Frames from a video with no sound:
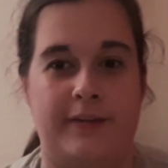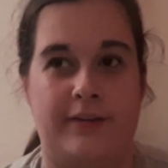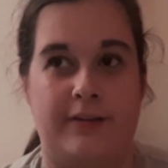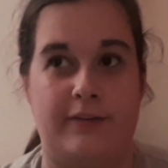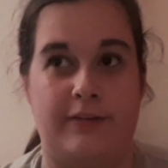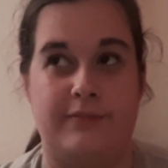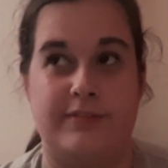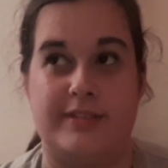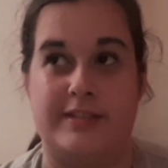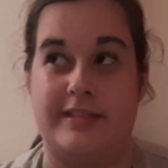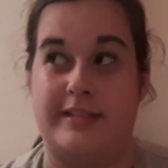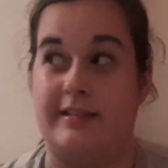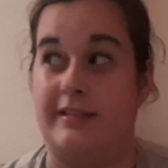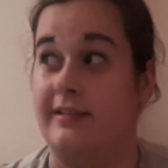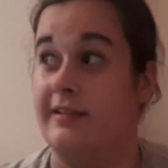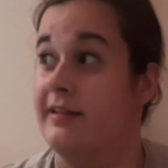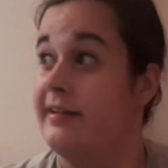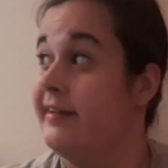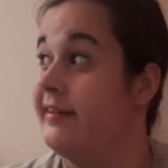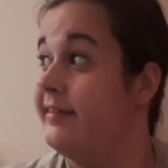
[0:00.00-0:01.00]
obviously
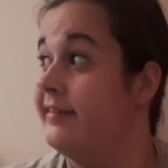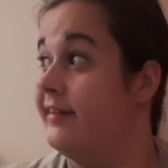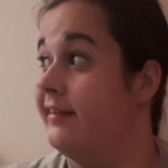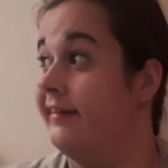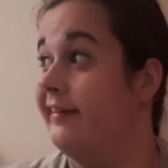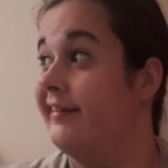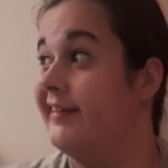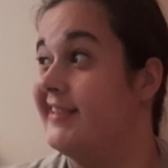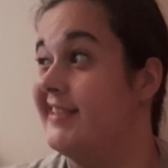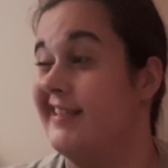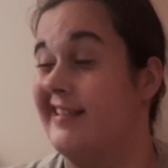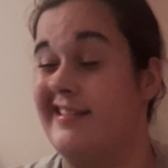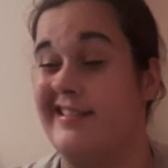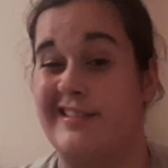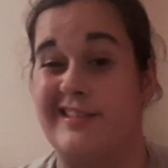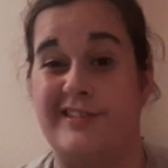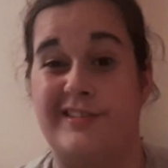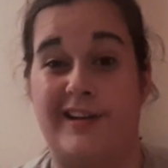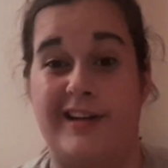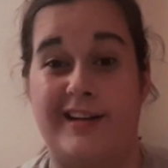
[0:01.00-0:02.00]
the lighting
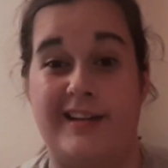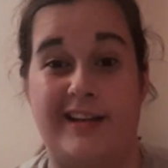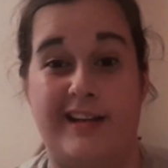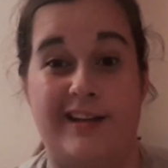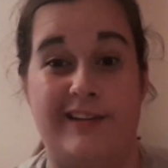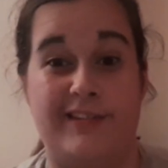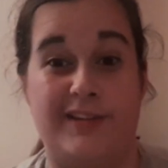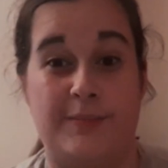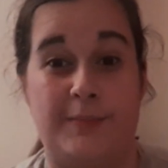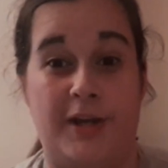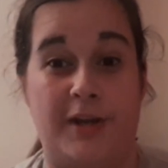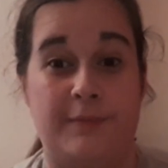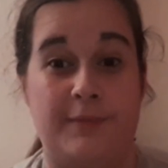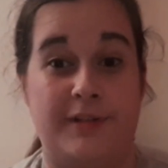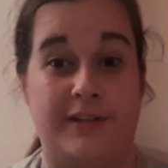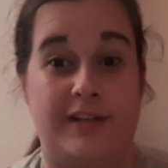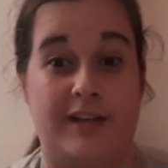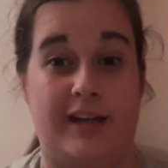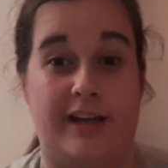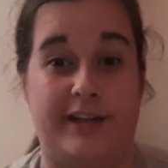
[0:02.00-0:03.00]
isn't great in here at the
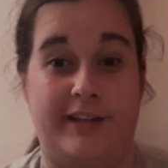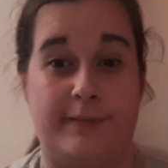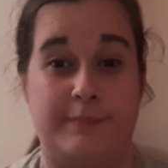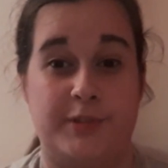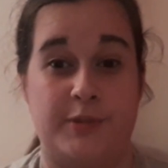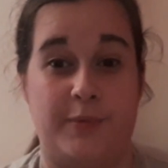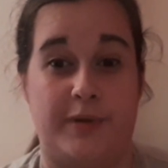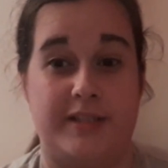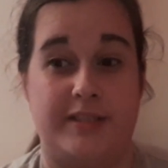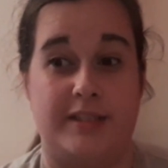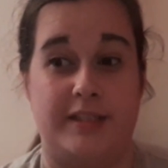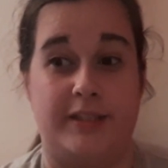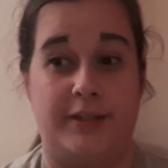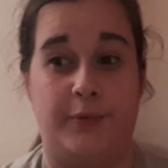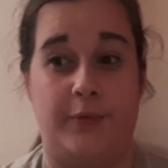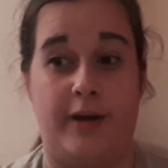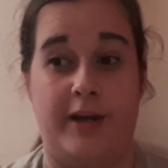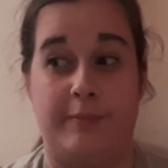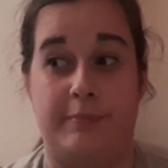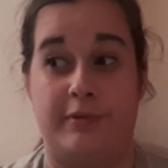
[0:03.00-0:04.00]
moment and I'm sweating
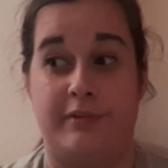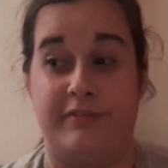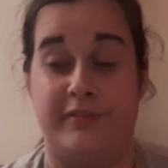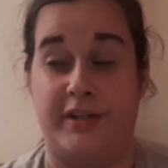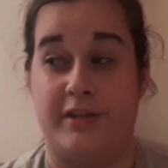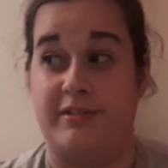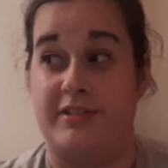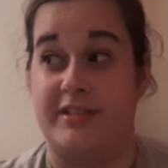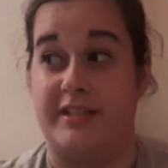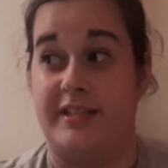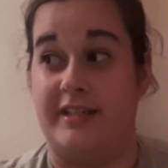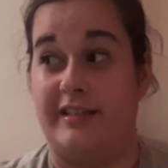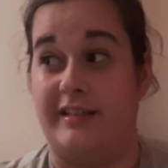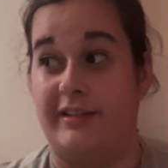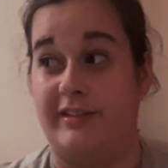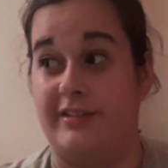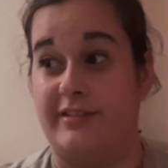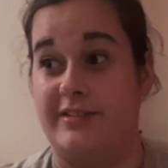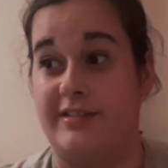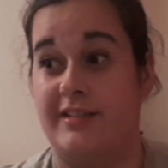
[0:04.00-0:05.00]
quite profusely
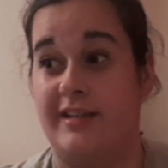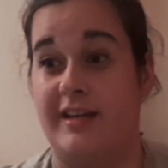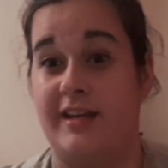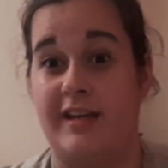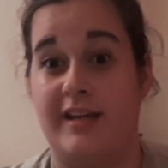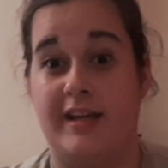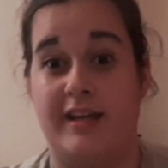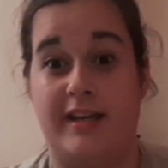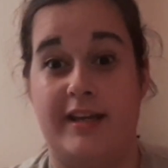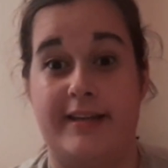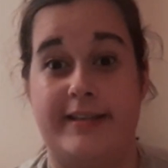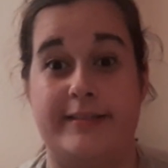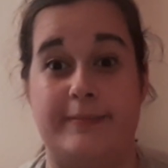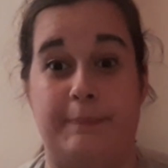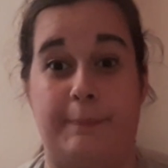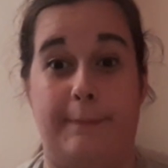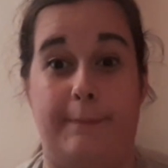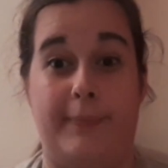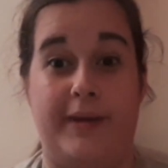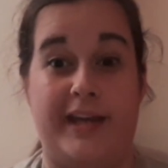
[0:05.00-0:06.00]
because it is
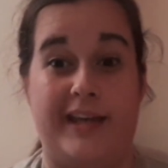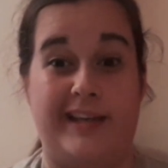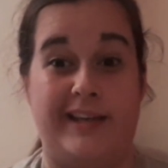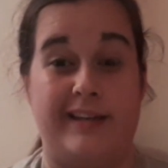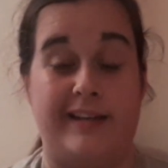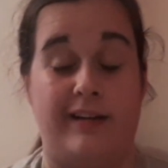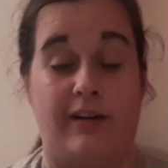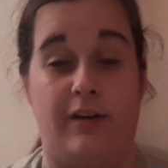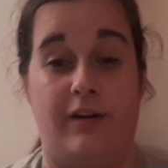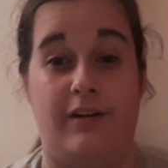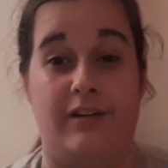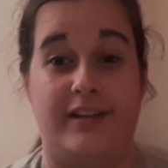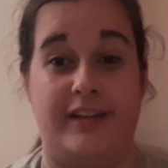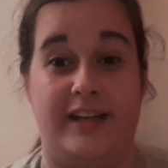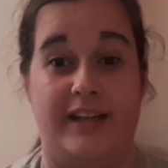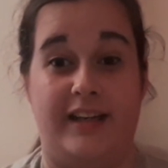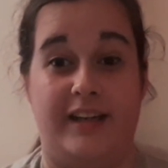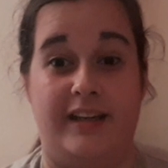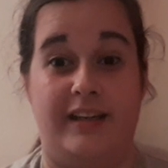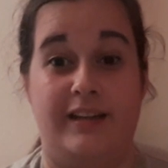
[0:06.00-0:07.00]
baking hot in
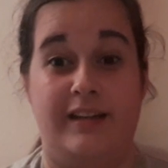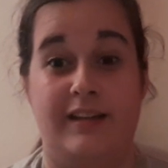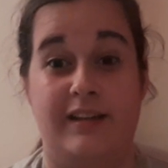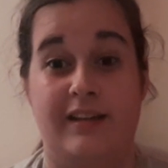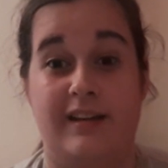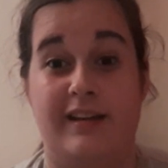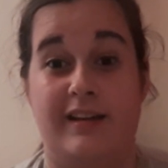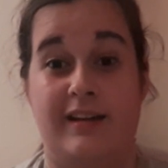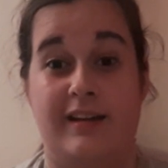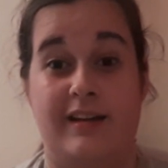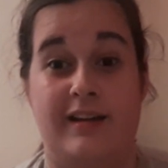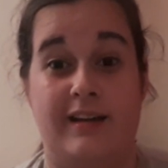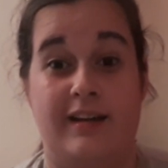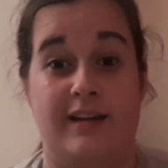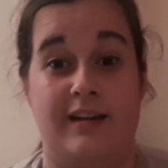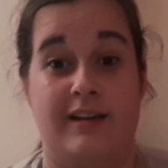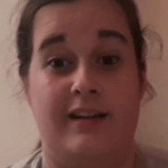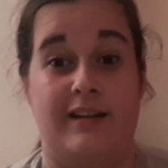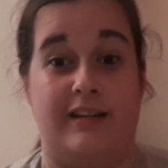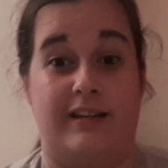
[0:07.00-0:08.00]
here.
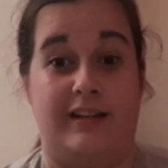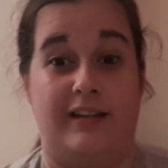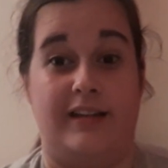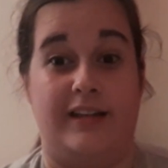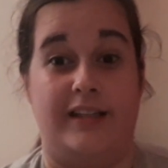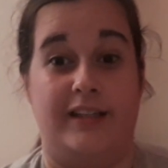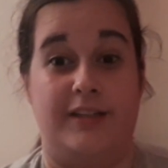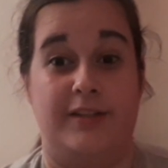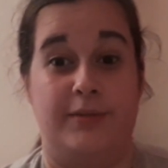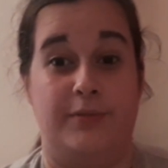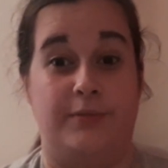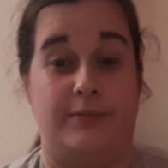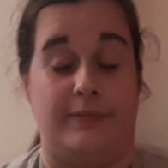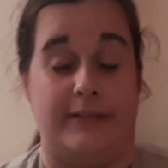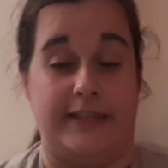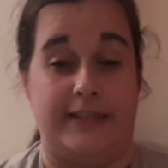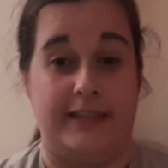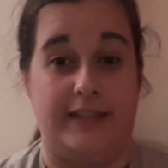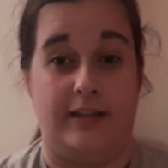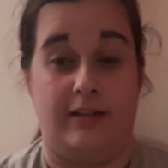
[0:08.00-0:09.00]
Like,
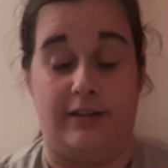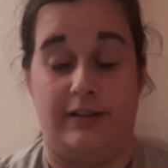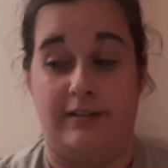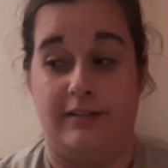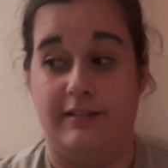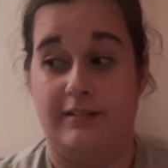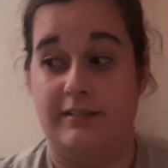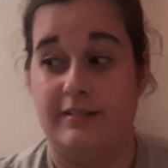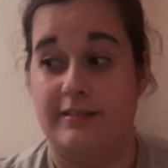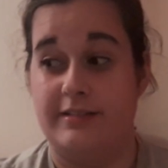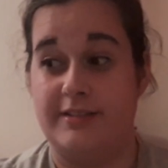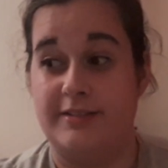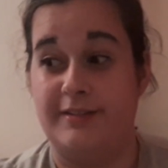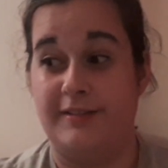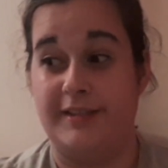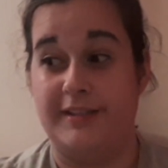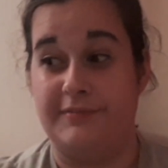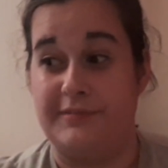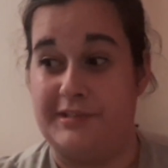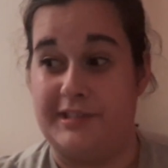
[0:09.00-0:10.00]
really hot. It's
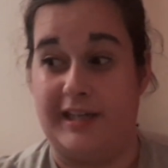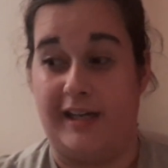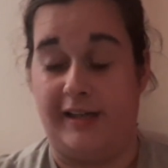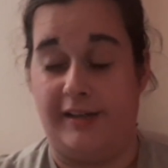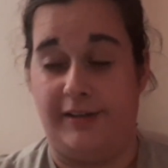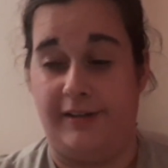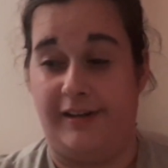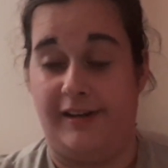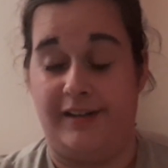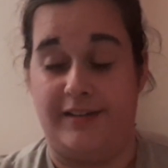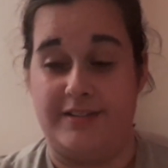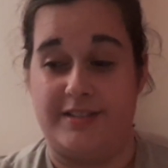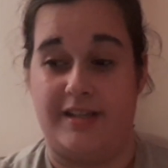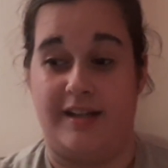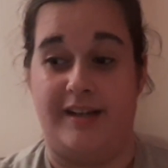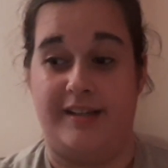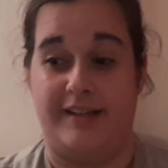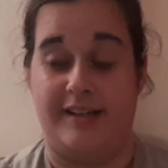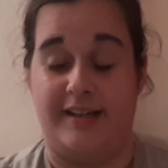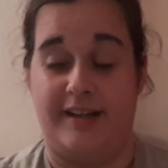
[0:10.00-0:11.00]
not even that hot
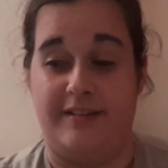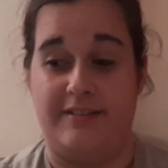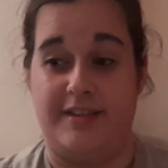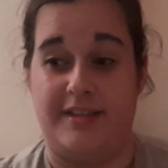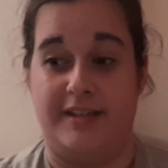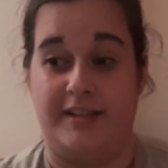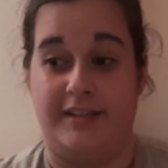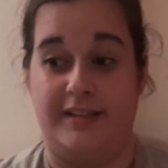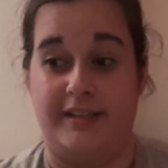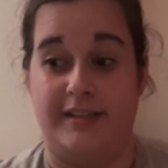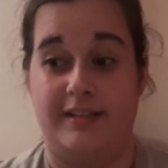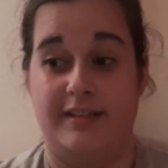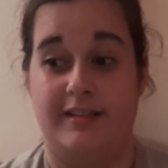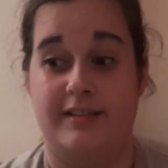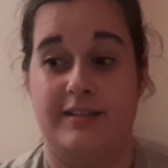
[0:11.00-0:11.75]
outside, I don't think,